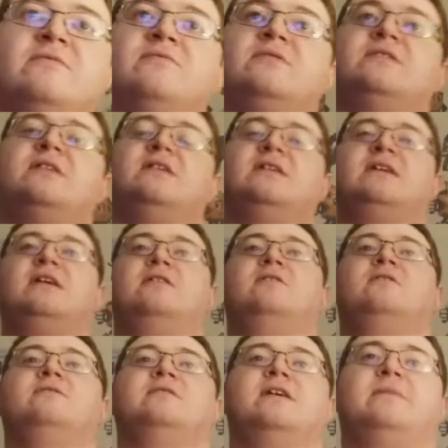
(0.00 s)
Thought he got
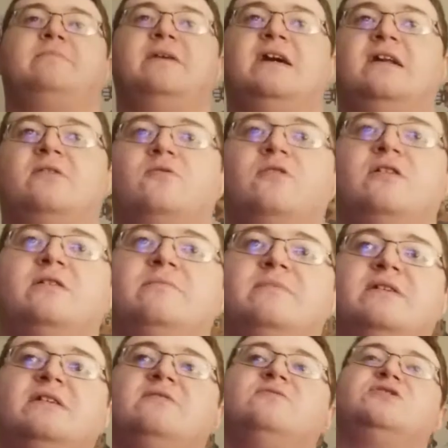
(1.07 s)
hurt in that battle royal,
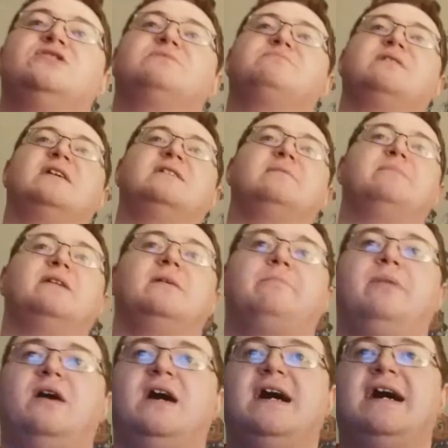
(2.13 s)
but he was just playing a bit of
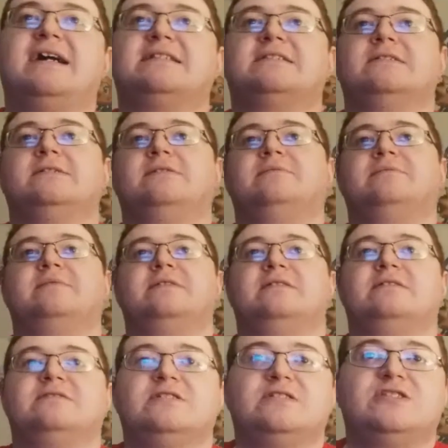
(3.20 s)
possum
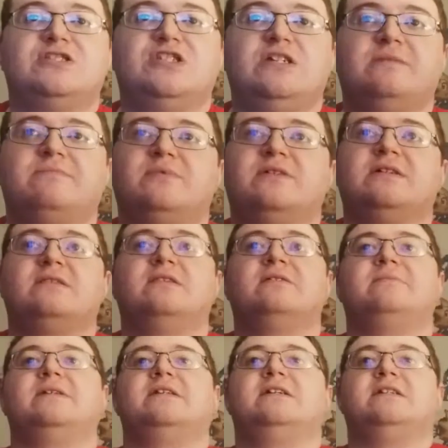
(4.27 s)
and then just cheaply
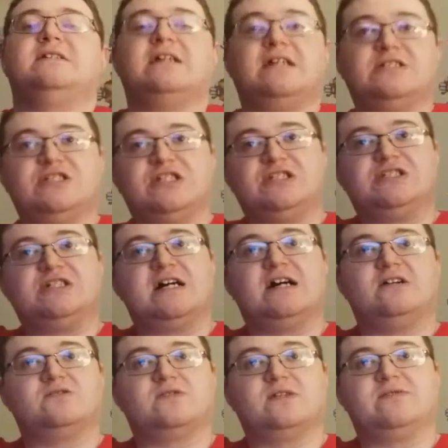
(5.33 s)
eliminated AJ
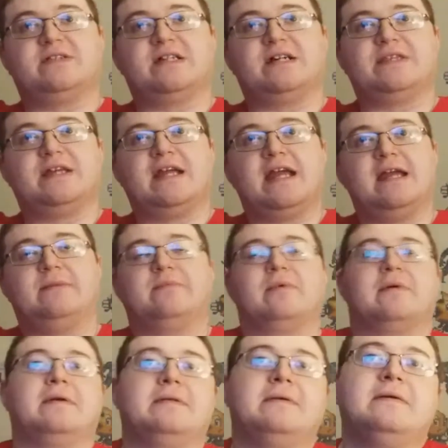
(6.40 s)
Styles while he was on the
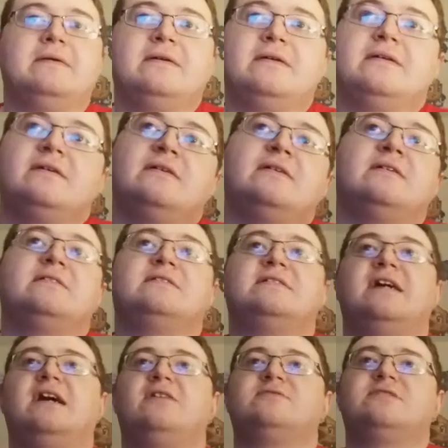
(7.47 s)
apron.
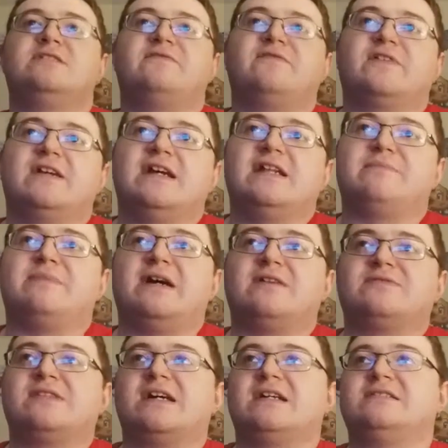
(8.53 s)
Styles gonna forget
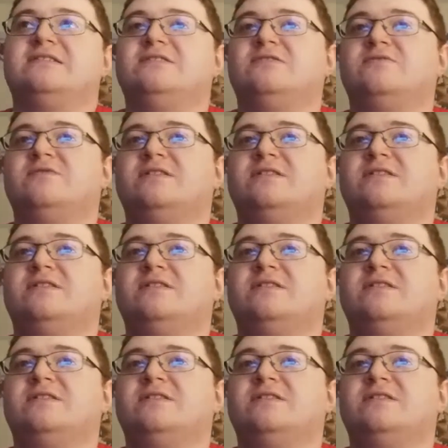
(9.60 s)
about that too.